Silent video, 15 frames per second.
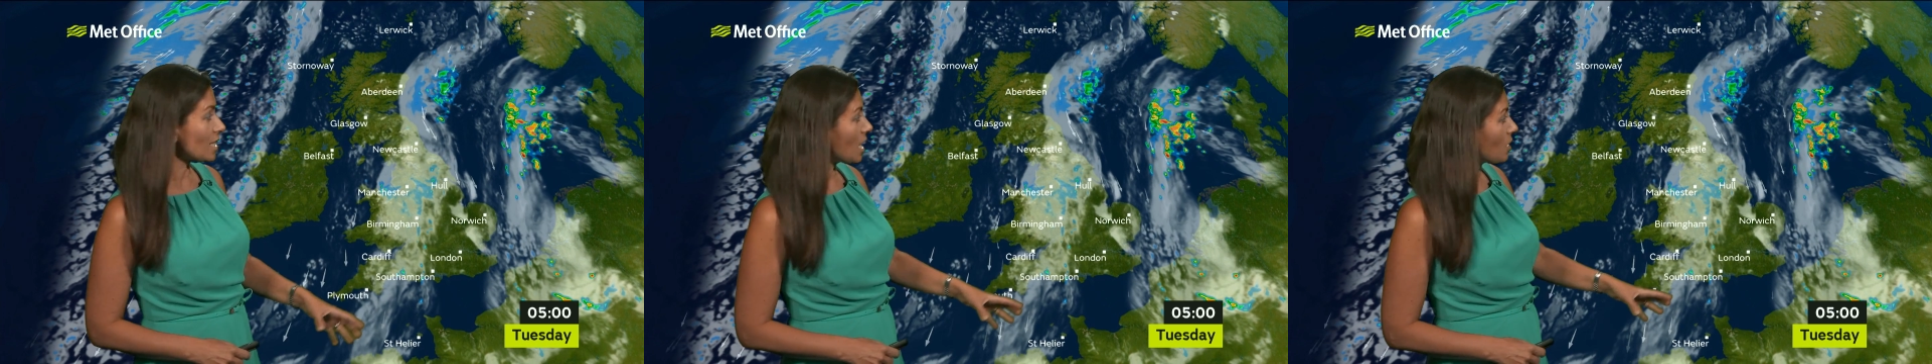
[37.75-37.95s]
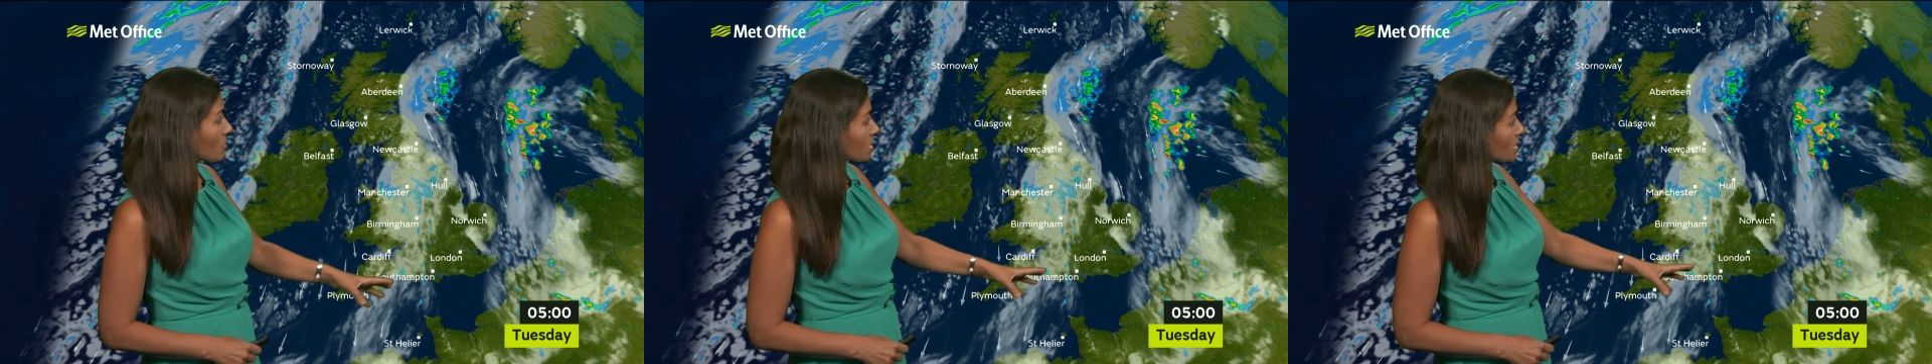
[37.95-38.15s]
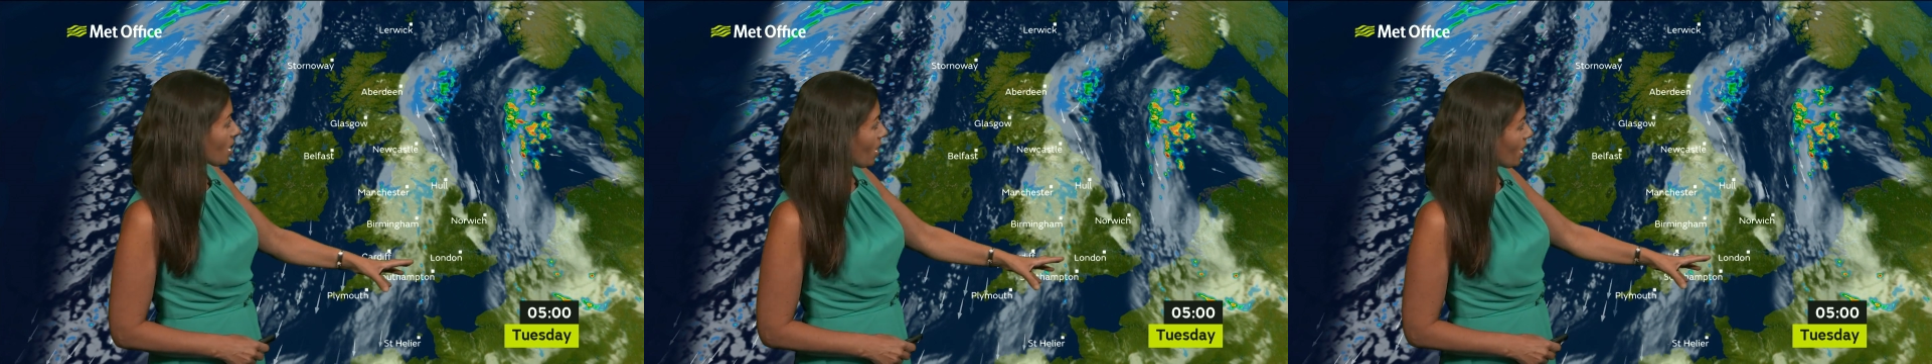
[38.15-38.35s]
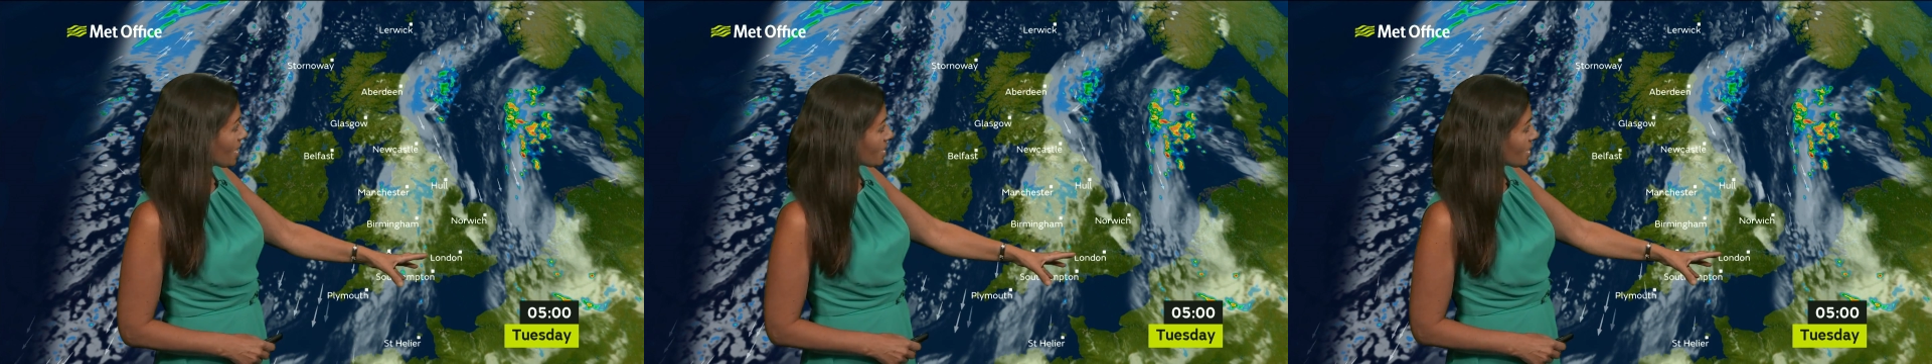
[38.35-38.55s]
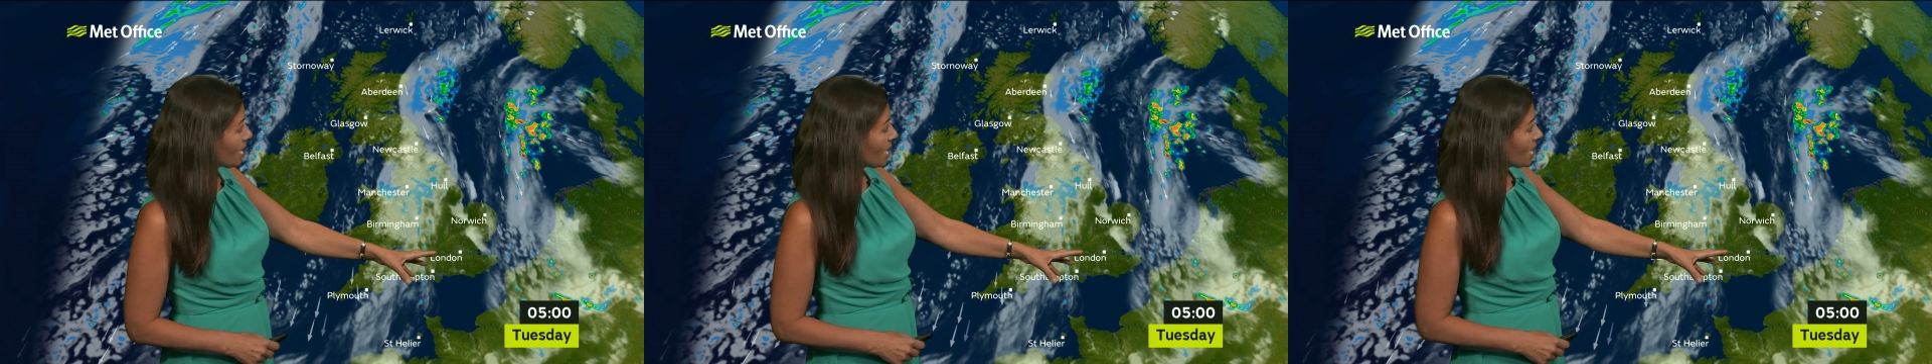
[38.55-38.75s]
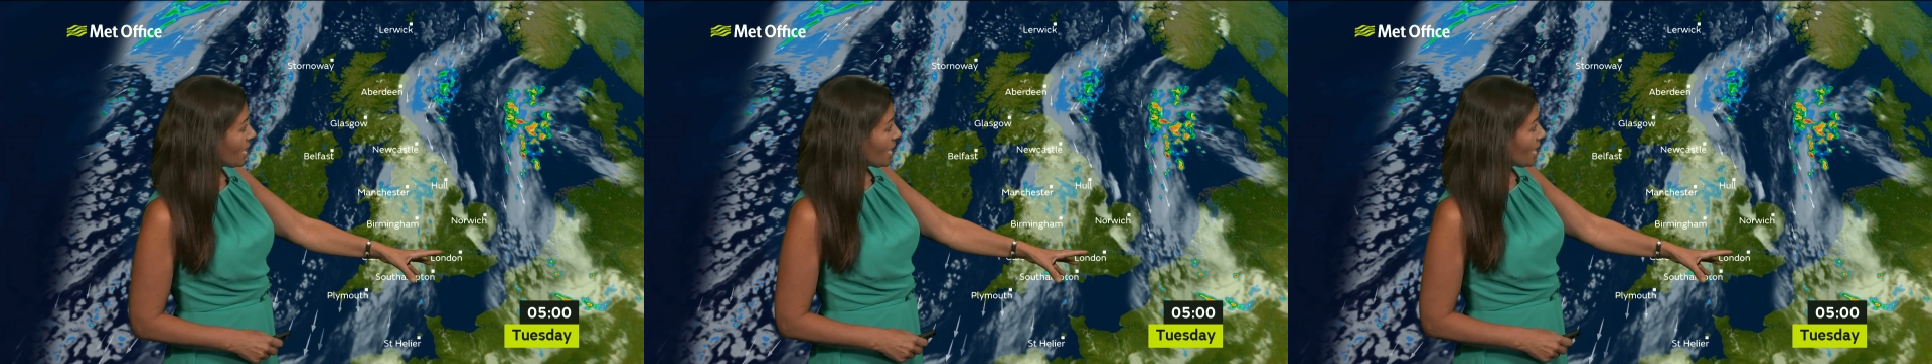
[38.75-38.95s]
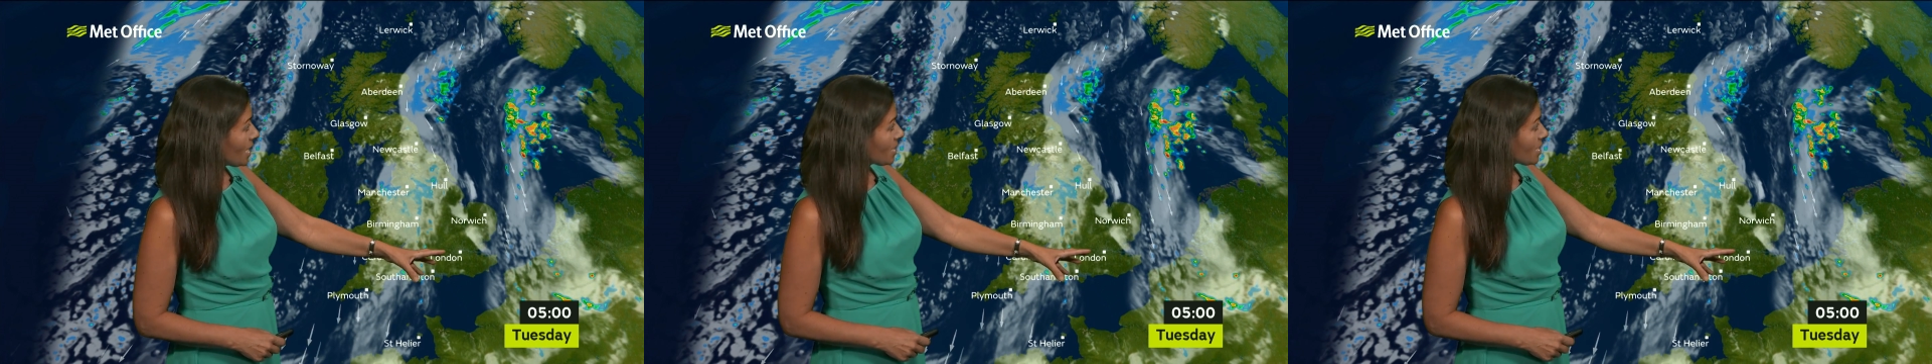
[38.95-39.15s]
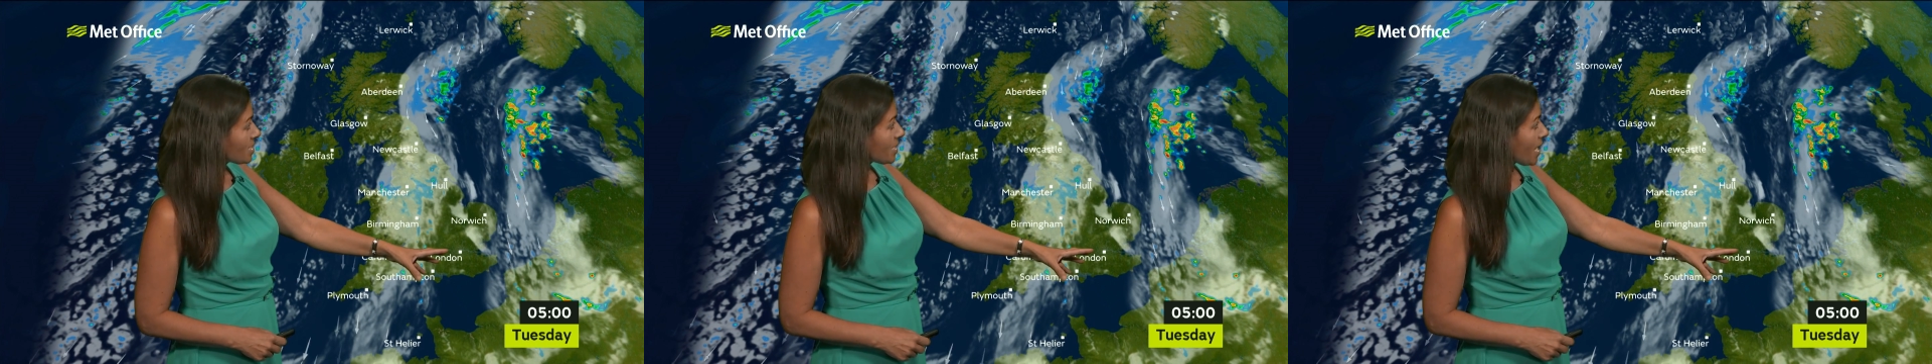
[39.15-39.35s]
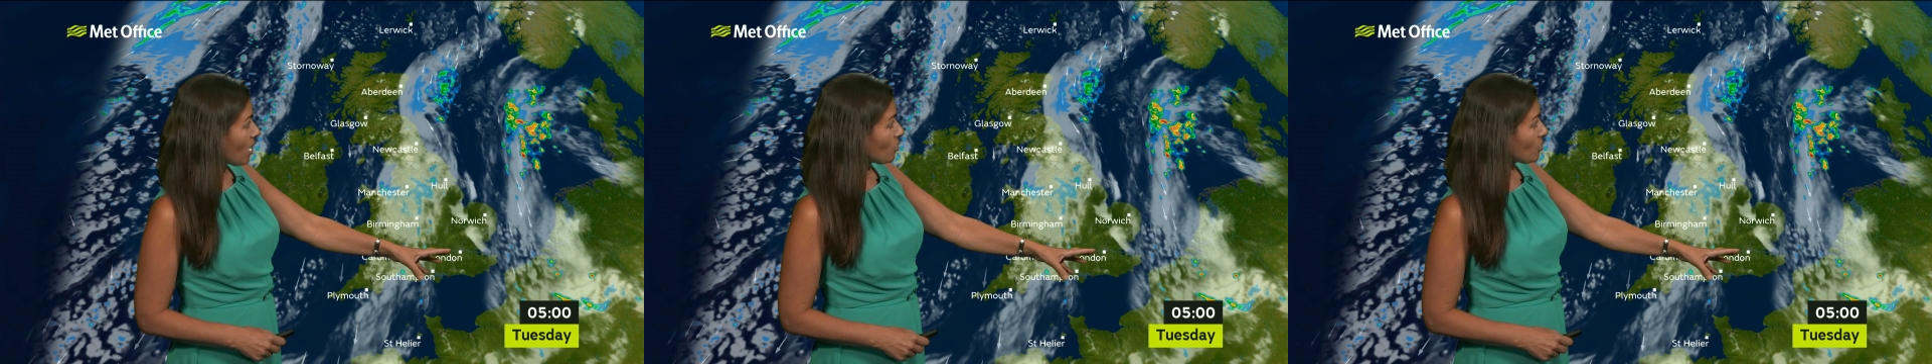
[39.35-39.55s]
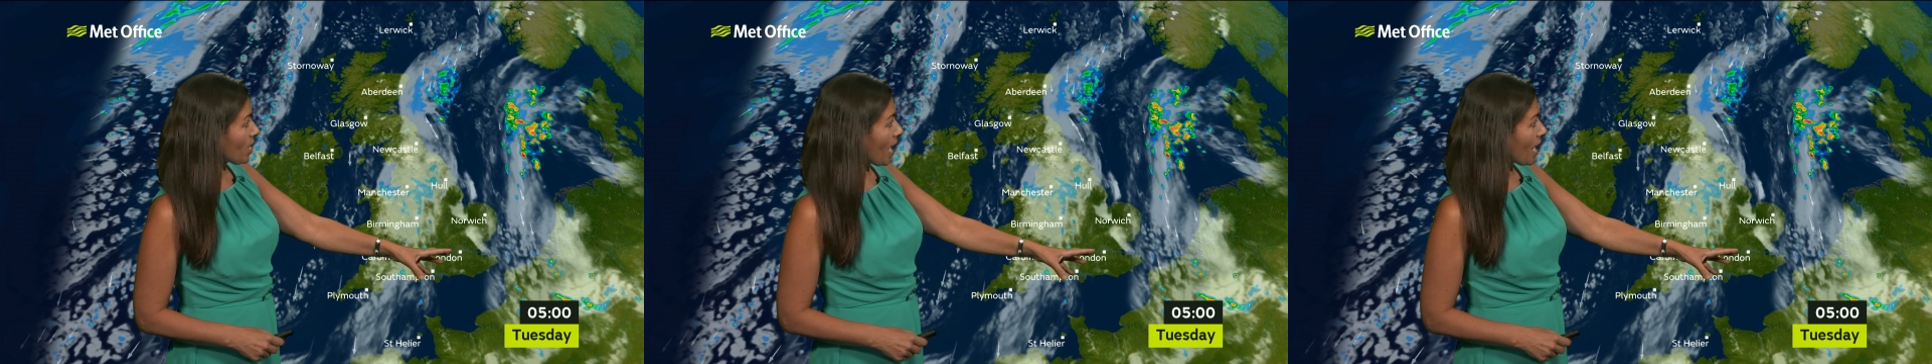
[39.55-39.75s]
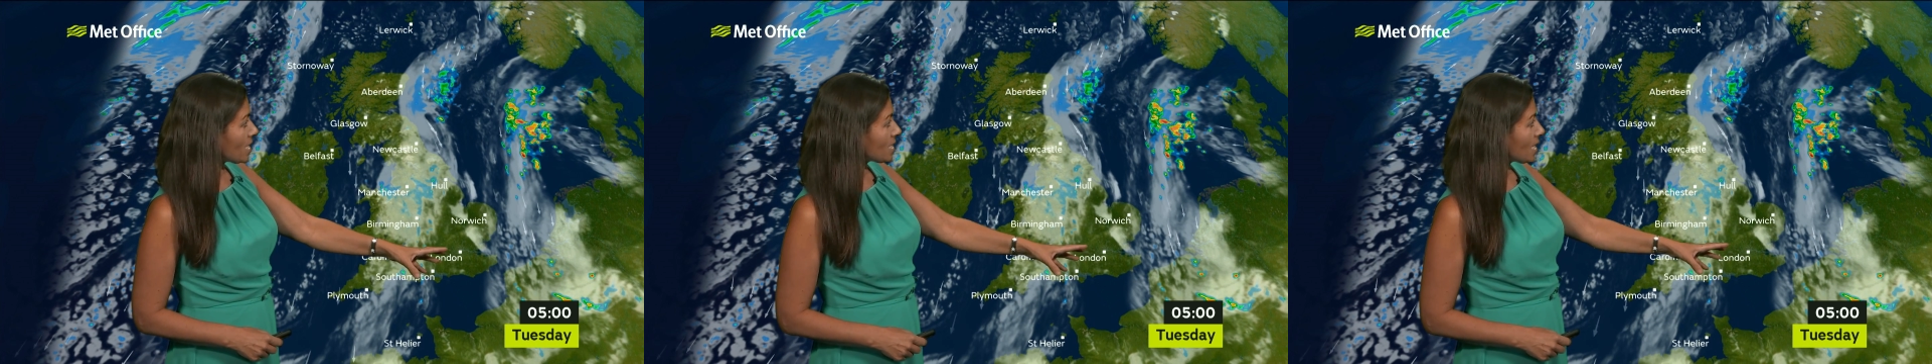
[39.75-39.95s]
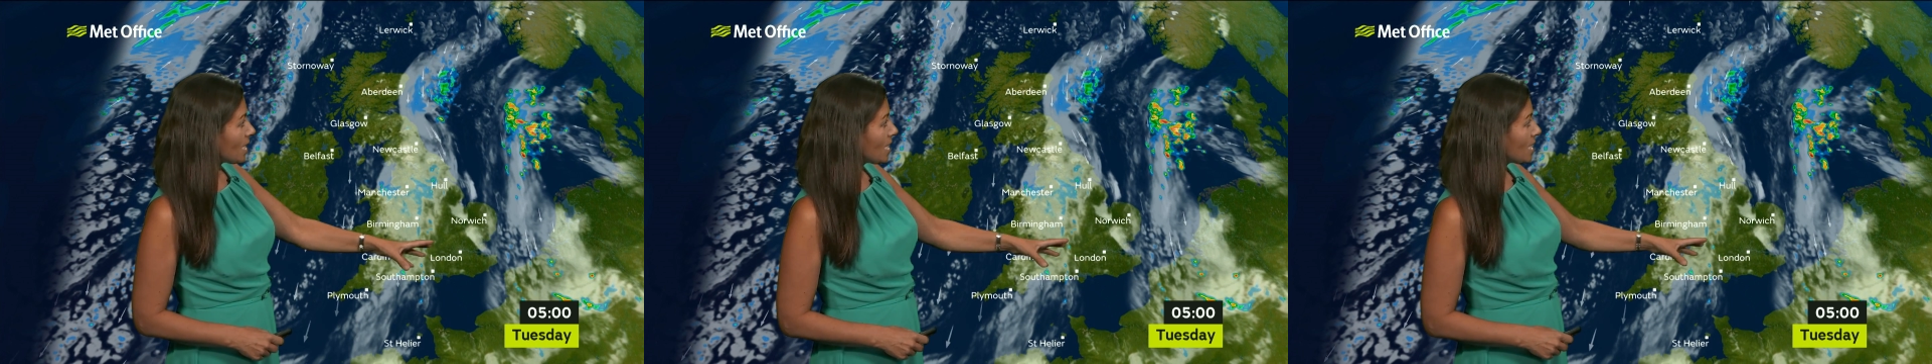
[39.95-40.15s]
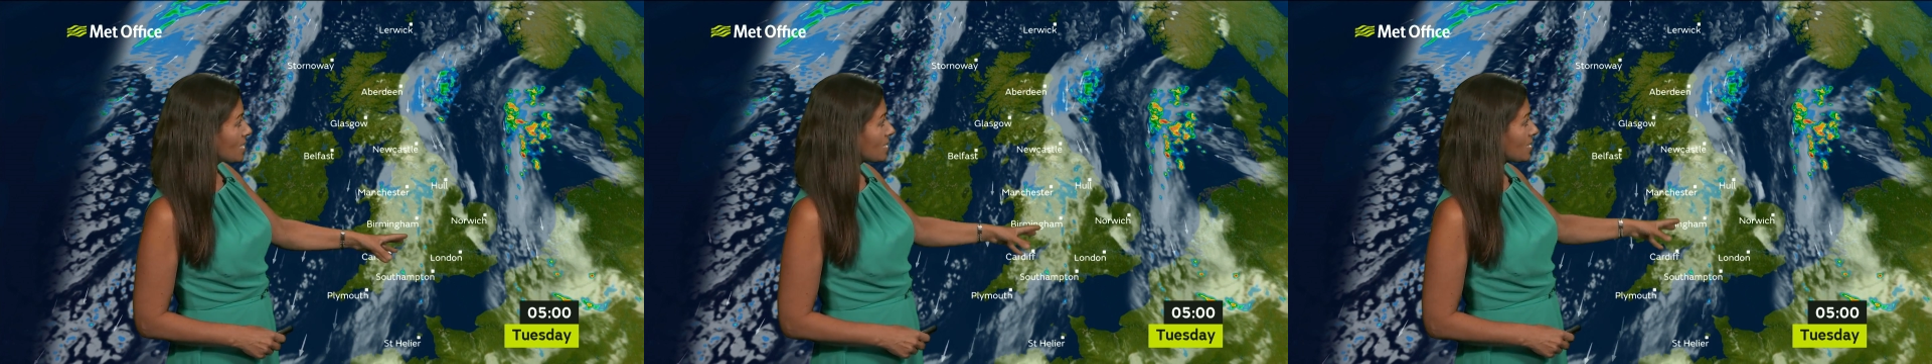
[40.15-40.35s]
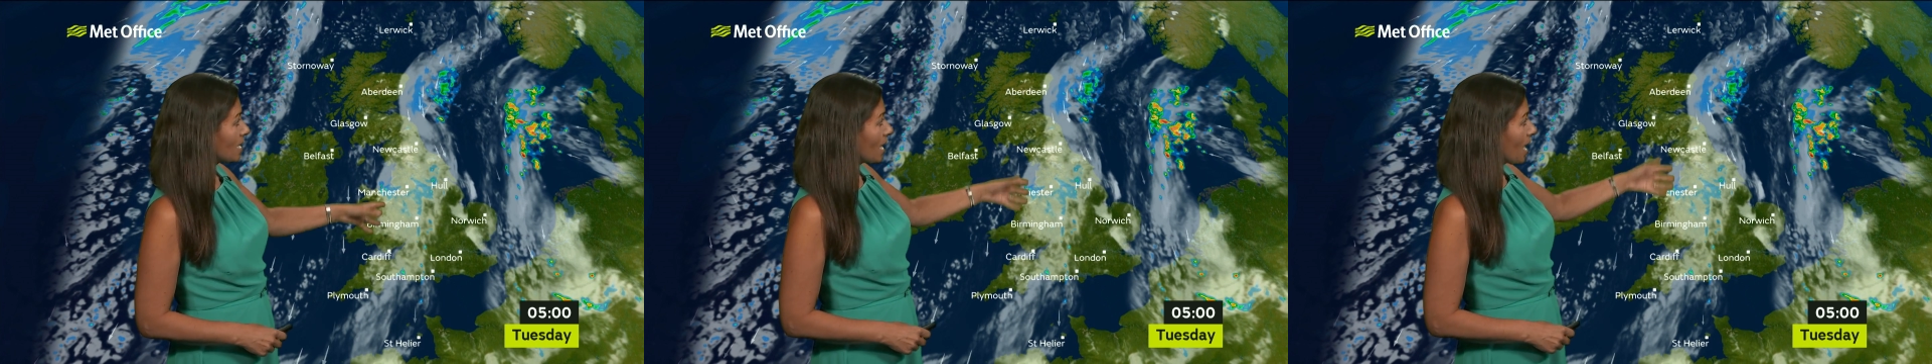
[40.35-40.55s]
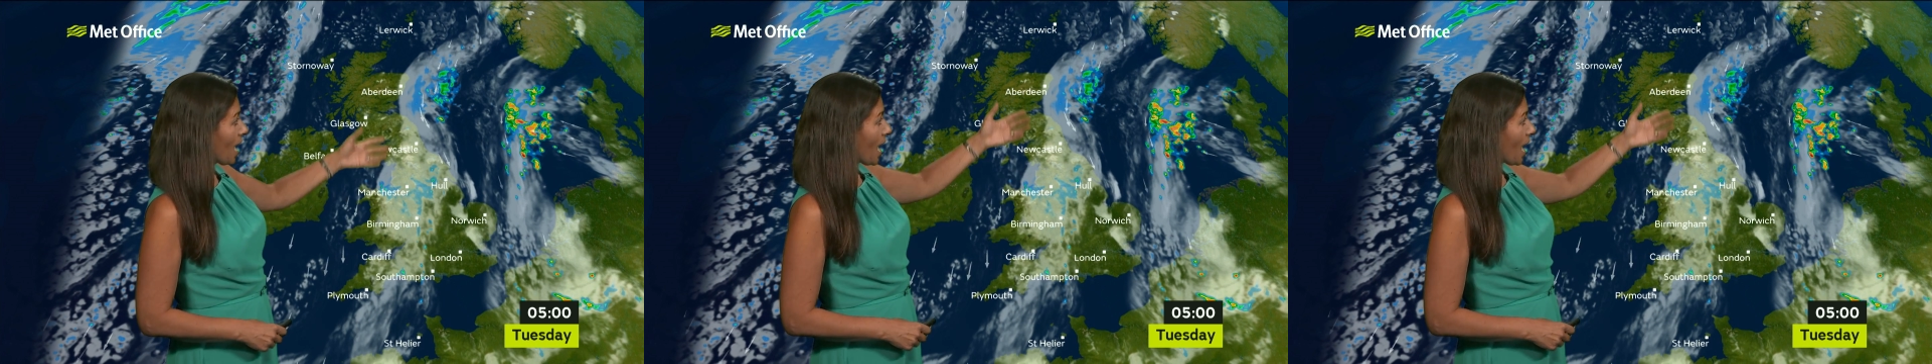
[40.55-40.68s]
Clearer skies in the south and east